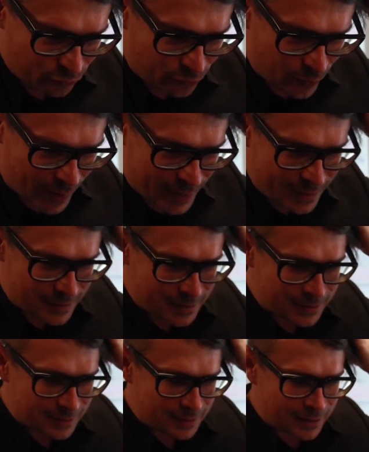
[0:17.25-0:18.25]
When
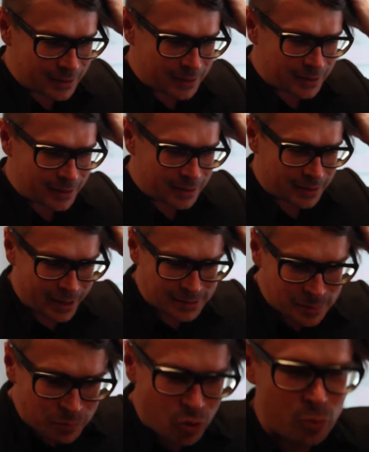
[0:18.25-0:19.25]

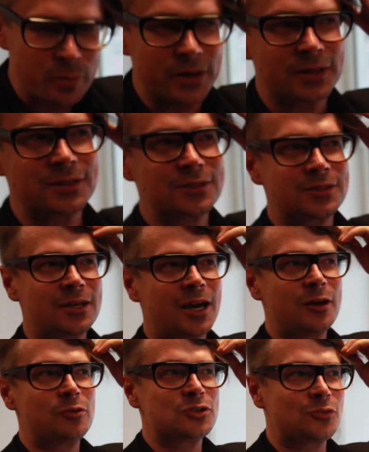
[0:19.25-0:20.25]
at the moment
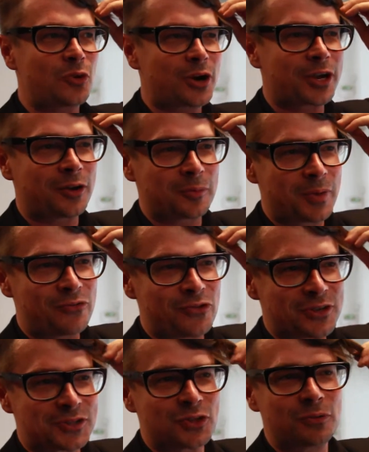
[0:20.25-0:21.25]
I was working on my
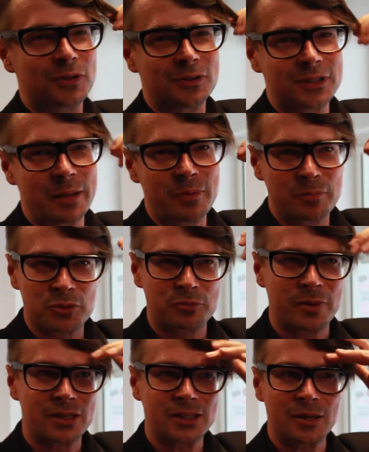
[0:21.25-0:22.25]
first novel, Nebel
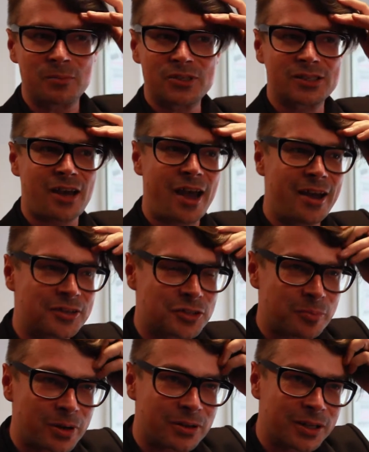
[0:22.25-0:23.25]
pod Berlinem, The Sky
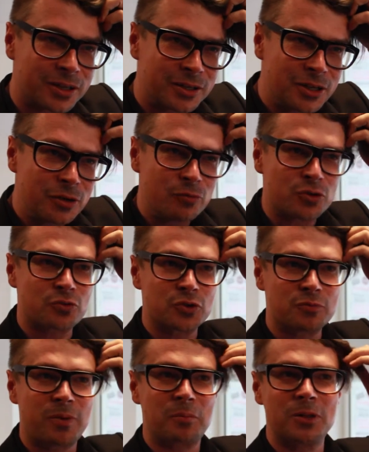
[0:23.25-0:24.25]
Under Berlin, which
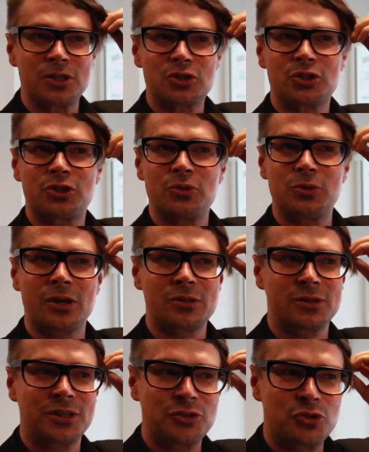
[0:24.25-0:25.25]
was published
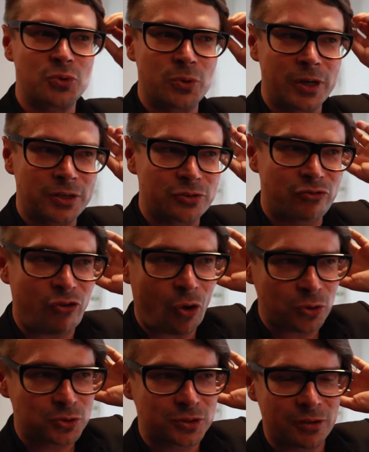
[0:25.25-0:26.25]
2002 in the
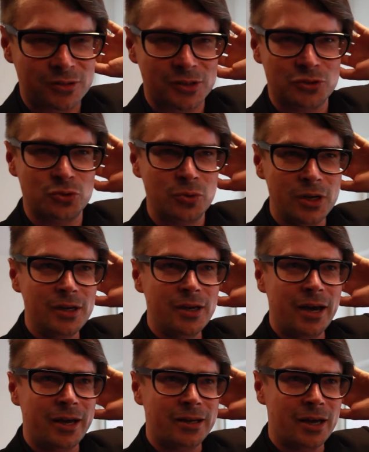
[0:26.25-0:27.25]
fall 2002,
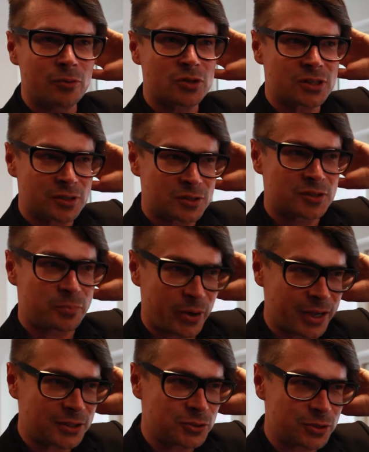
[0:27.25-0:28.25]
and I was in
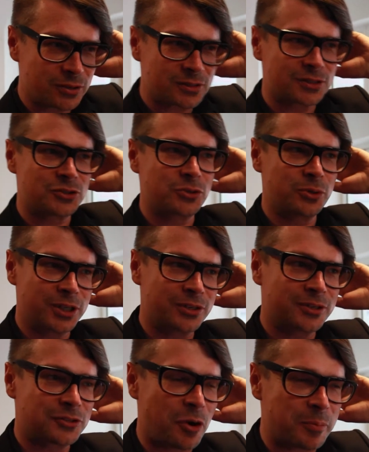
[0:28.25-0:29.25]
spring 2002
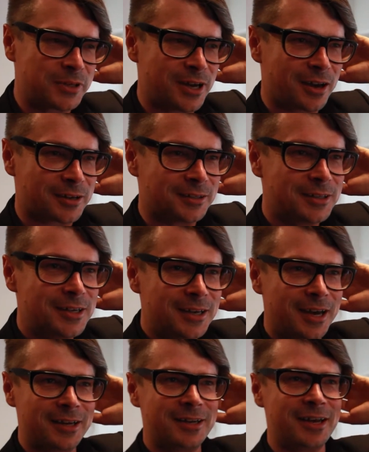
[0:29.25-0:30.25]
here in Copenhagen,
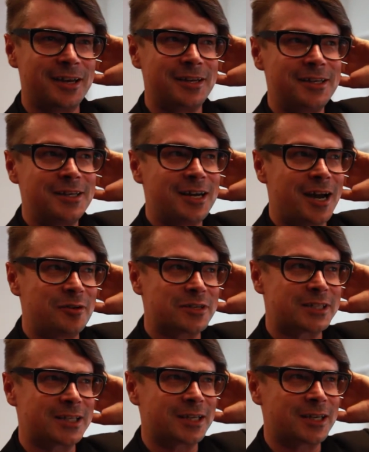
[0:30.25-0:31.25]
and I
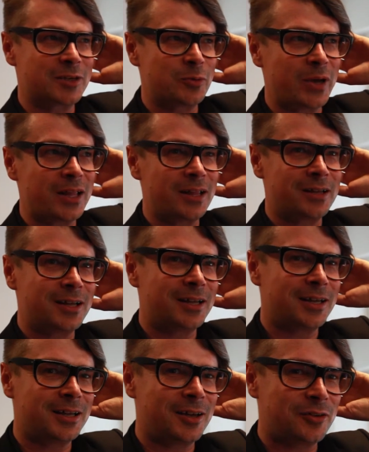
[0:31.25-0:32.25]
was thinking, well,
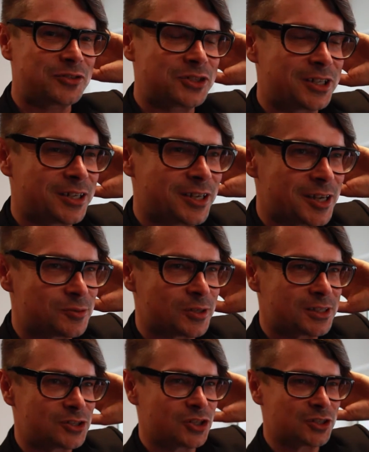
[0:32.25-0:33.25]
after 10 years,
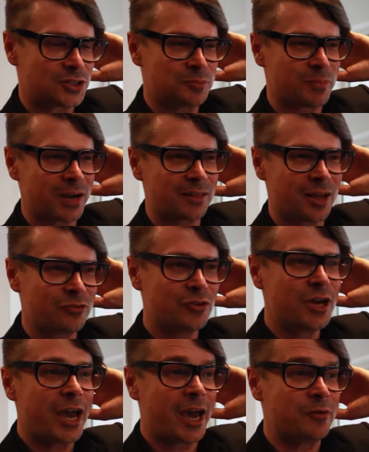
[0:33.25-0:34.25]
what has changed in my life,
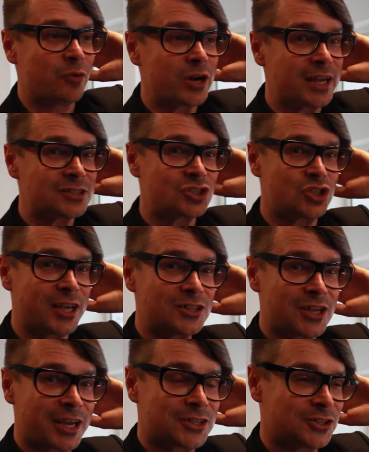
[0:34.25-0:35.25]
and what has
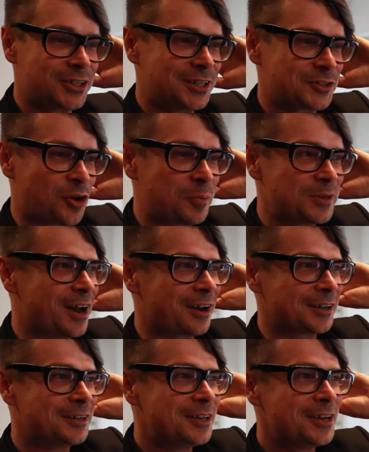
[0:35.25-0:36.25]
changed actually in
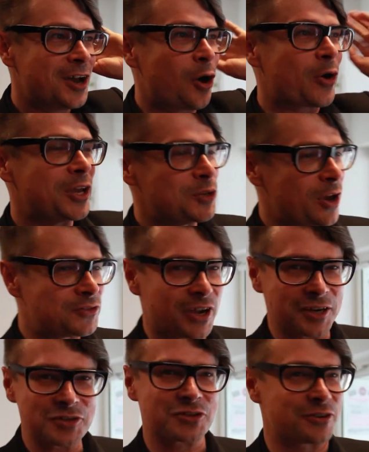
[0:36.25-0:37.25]
Copenhagen? Okay, you have
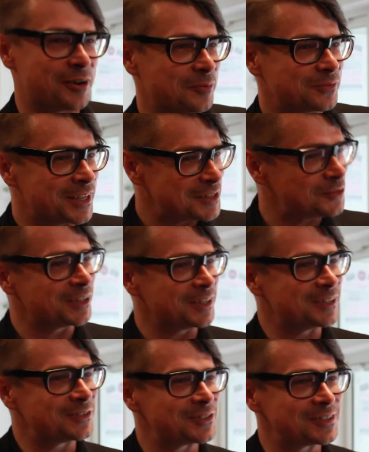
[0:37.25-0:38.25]
the underground. That's a
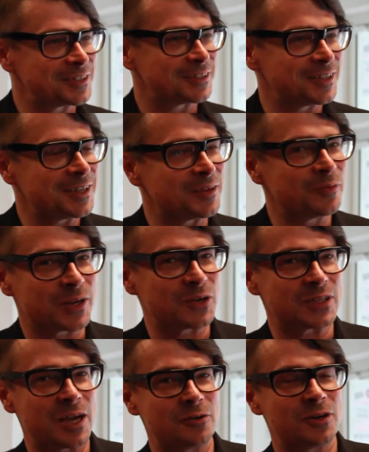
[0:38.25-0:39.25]
very interesting thing,
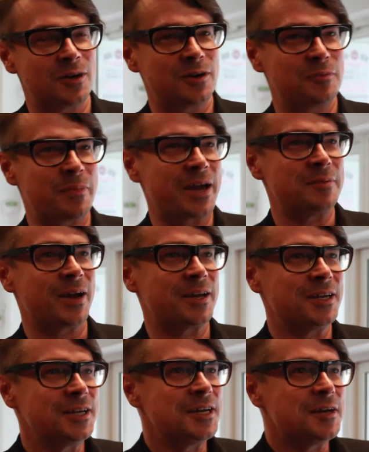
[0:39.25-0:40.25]
because I
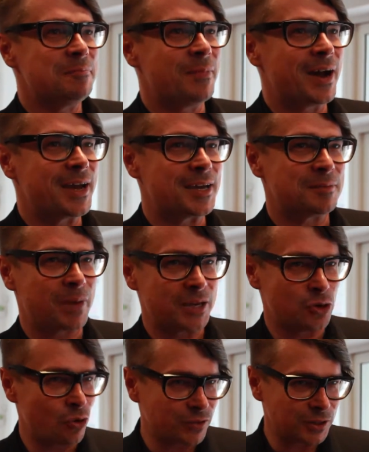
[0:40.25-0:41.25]

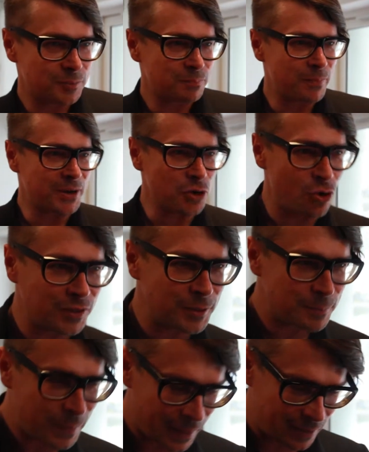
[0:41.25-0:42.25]
my novel